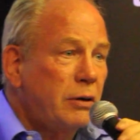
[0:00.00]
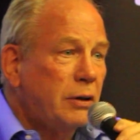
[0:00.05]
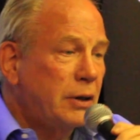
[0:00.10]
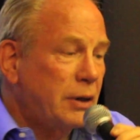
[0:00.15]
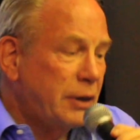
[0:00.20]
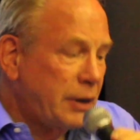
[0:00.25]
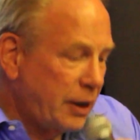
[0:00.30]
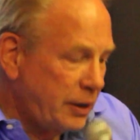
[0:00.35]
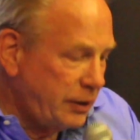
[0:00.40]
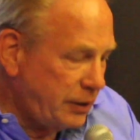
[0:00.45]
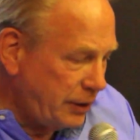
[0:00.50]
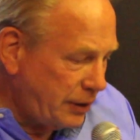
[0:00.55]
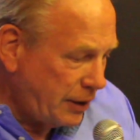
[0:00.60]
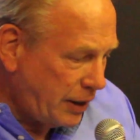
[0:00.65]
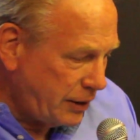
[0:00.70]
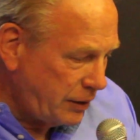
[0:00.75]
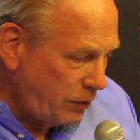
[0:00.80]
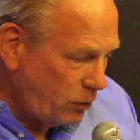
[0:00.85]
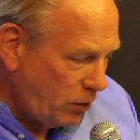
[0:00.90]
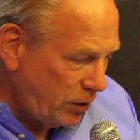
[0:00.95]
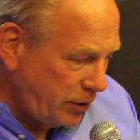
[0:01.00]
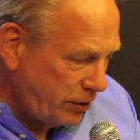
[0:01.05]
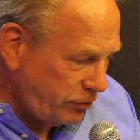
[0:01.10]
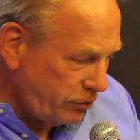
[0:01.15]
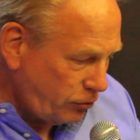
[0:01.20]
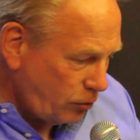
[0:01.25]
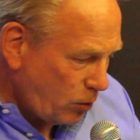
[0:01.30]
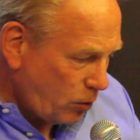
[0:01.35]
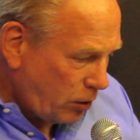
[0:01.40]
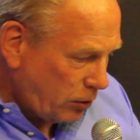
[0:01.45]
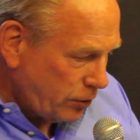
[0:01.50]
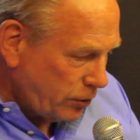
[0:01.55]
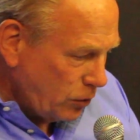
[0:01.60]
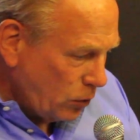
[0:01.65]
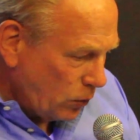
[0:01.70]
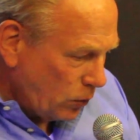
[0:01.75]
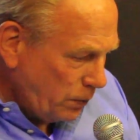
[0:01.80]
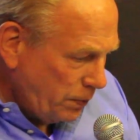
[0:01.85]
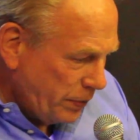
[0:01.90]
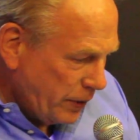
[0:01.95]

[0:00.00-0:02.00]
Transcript: in 1991, as you all know.